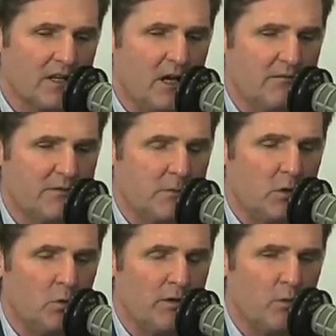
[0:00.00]

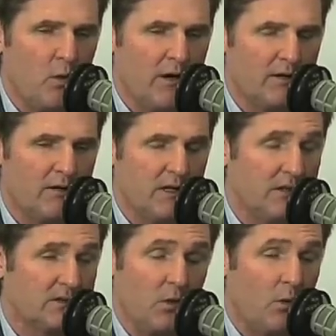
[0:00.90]
comfortable with what
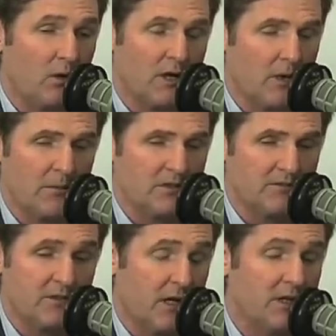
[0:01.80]
these oil companies have done.